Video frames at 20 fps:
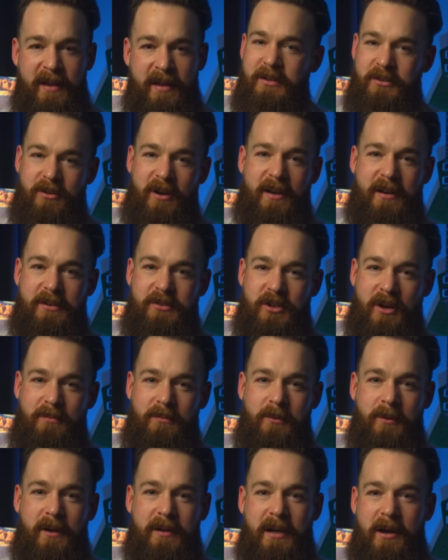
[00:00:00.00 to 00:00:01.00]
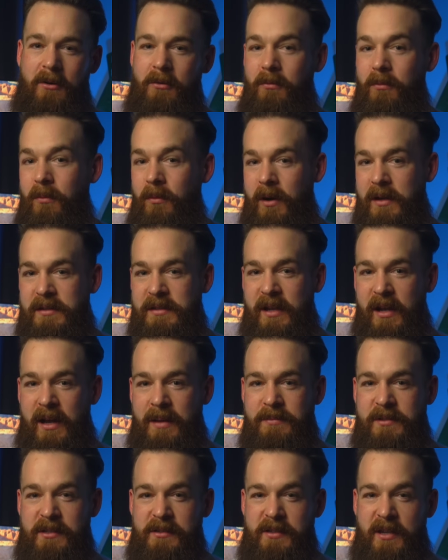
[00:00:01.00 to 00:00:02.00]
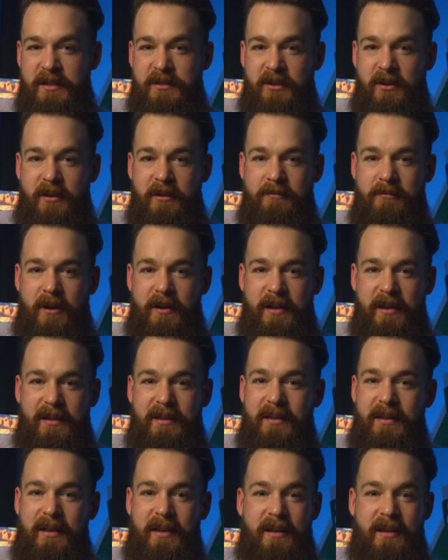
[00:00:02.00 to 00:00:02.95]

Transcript: I tried a jump workout one time since I started running,